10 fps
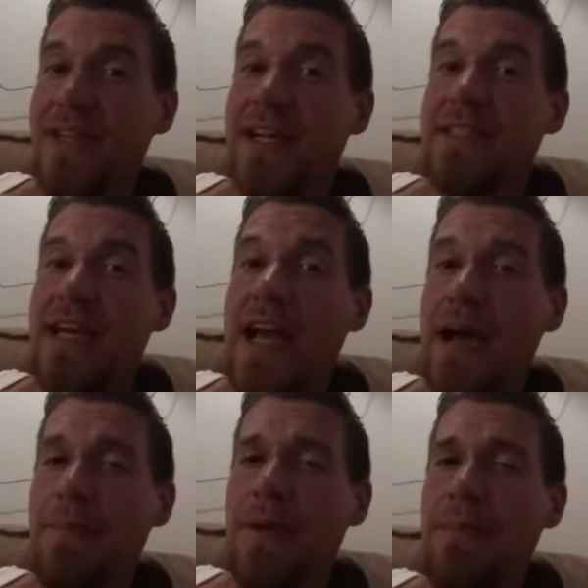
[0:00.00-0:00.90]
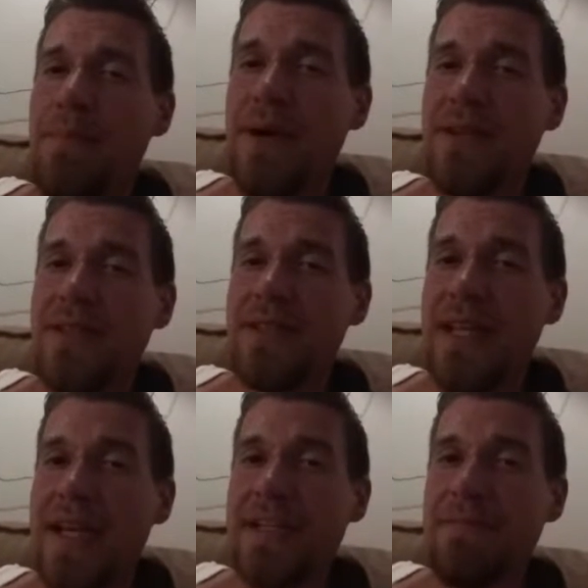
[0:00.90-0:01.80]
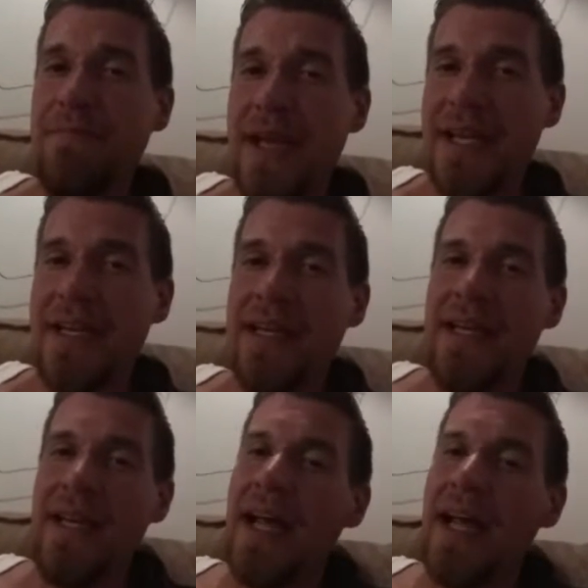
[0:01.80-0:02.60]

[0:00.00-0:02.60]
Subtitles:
and that is, happy birthday to me.